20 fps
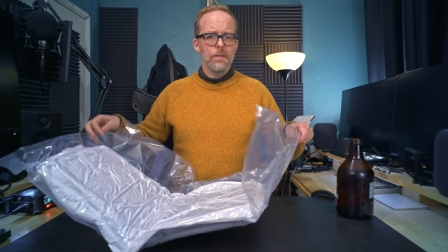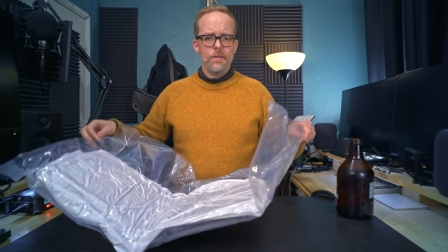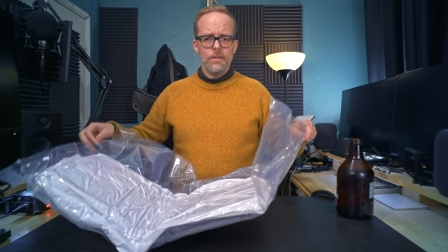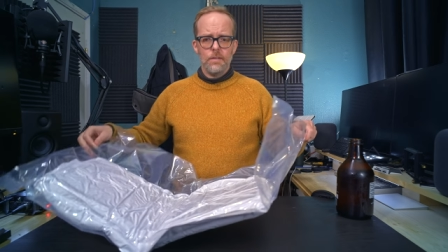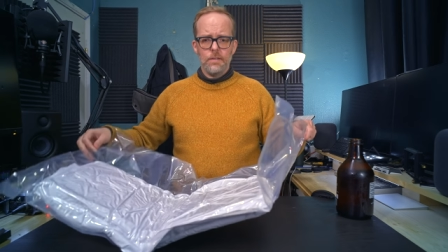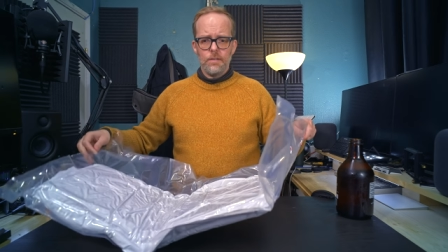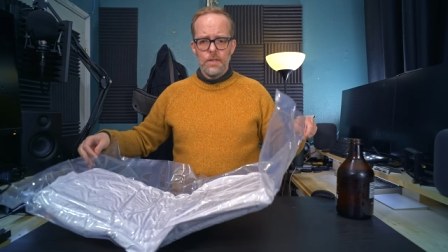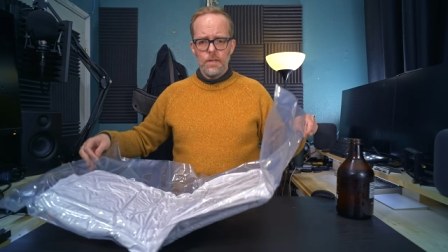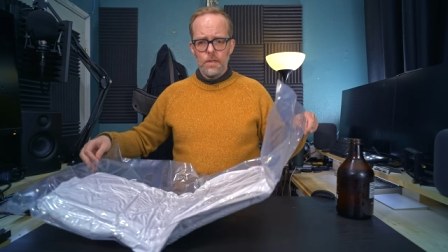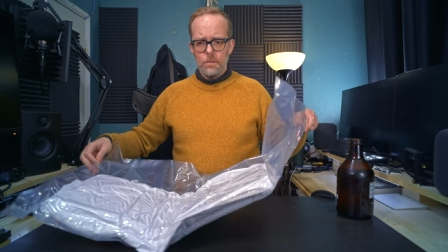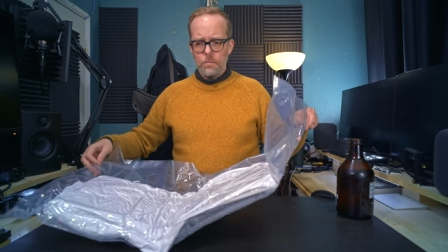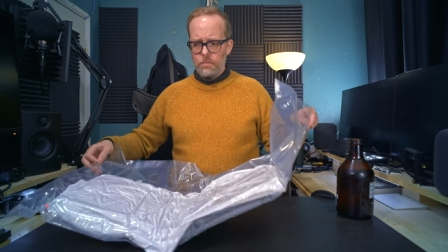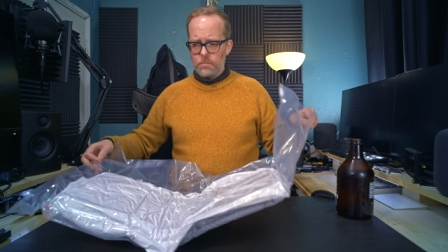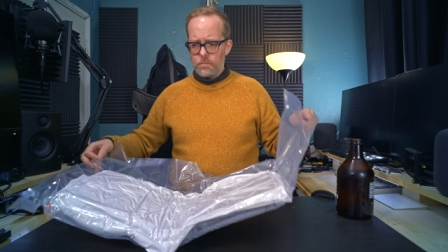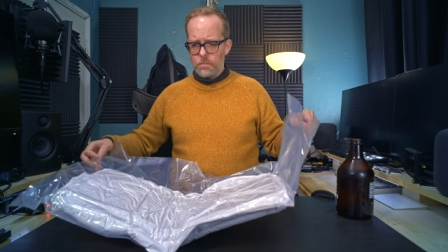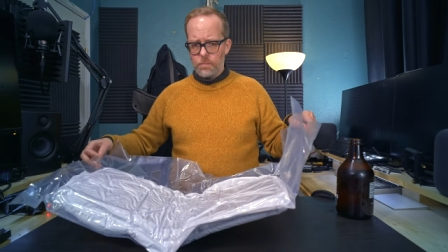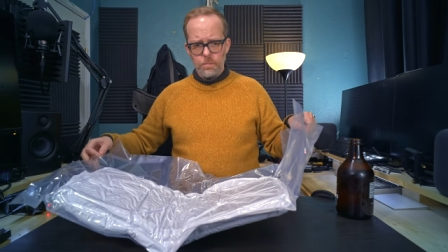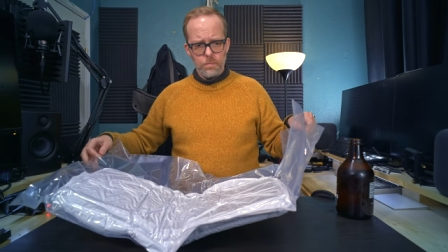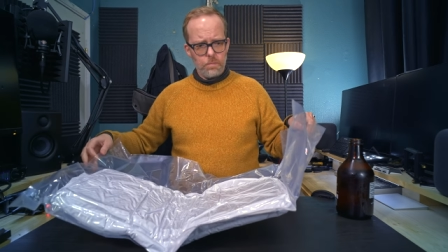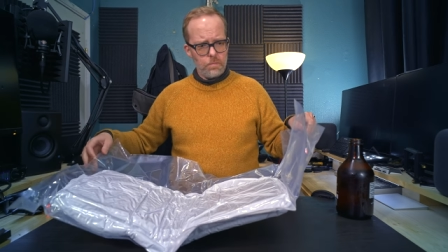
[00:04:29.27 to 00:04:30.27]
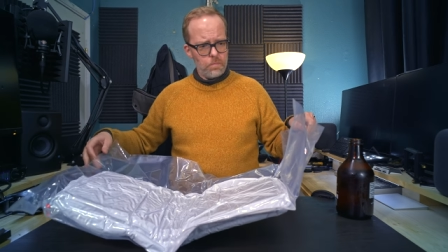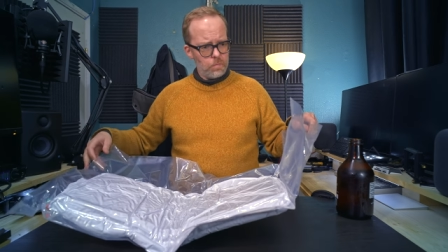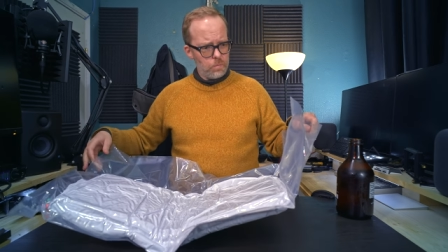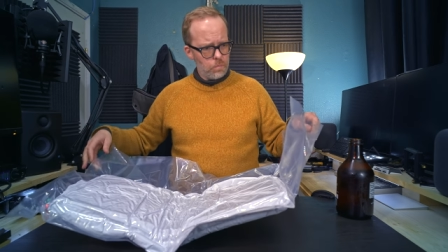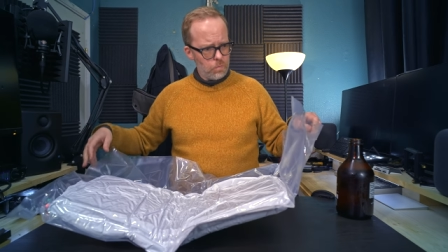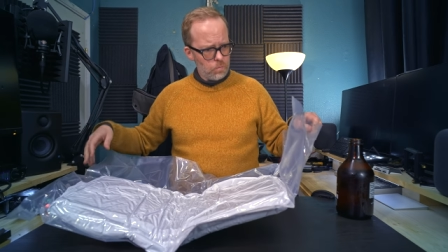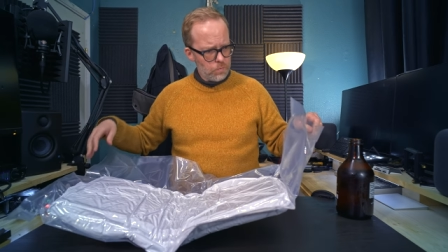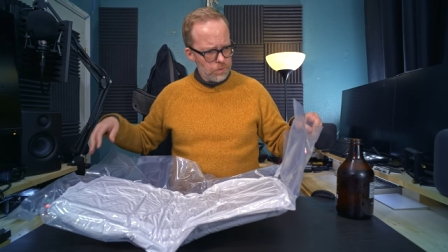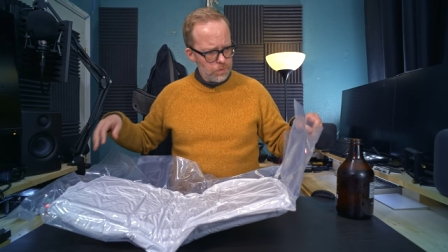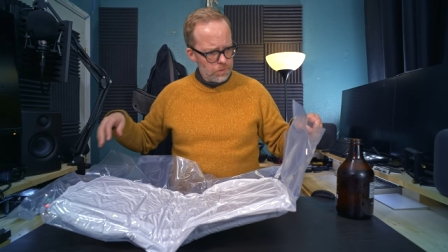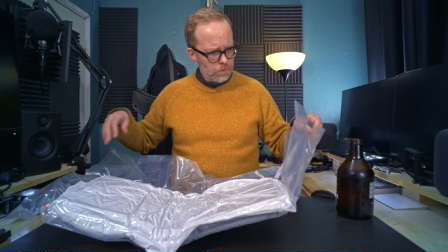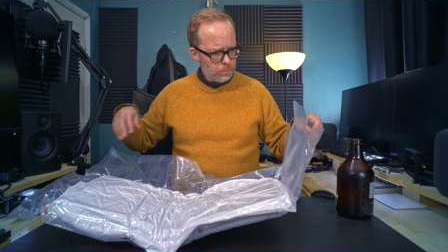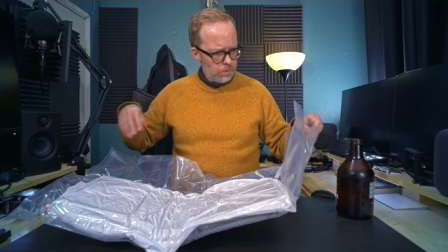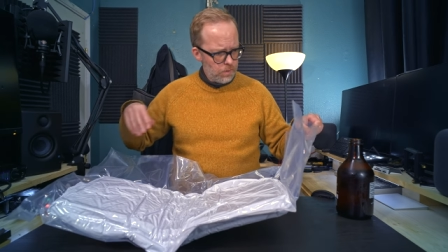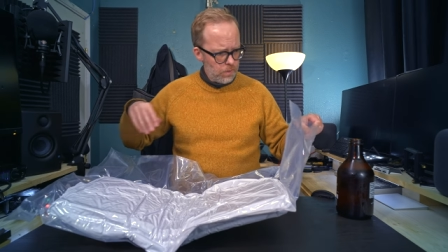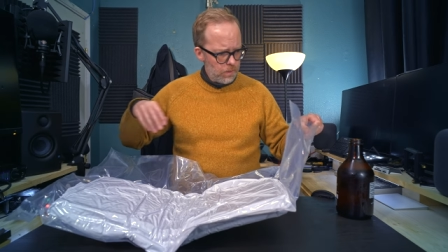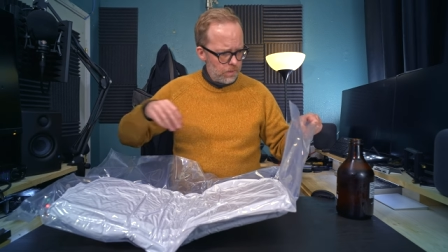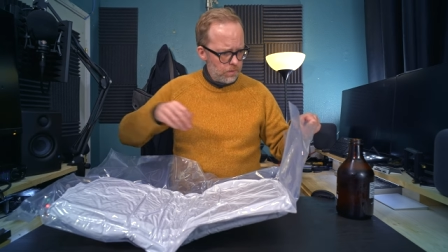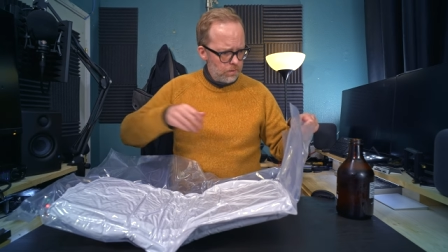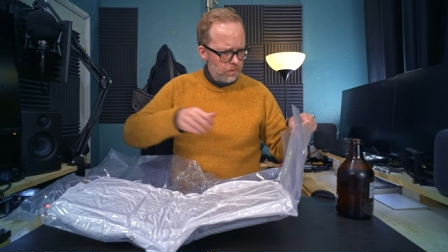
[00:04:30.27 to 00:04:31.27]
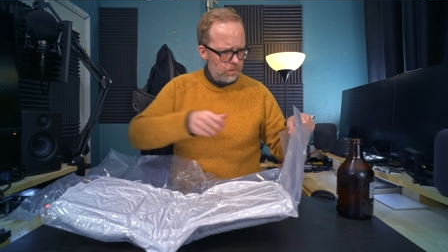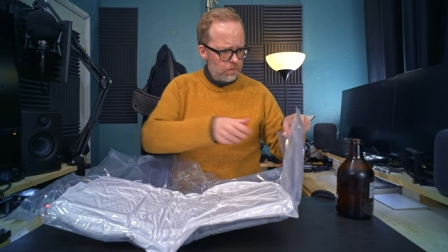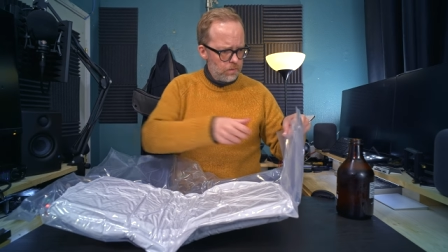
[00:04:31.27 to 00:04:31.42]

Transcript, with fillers: This is getting really big.